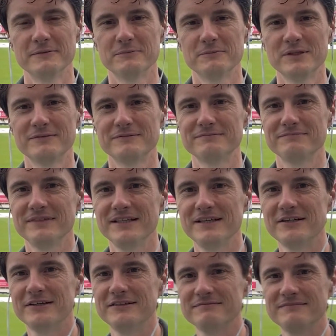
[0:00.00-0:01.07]
Well, you
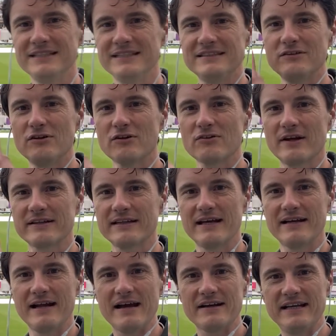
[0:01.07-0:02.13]
know, it didn't look like
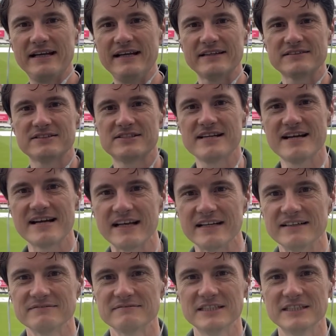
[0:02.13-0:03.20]
that out here today,
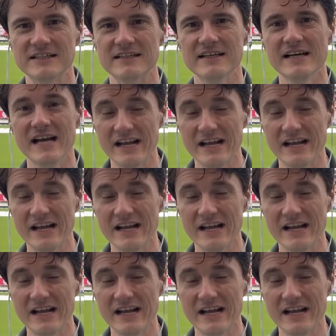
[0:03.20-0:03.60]
did it?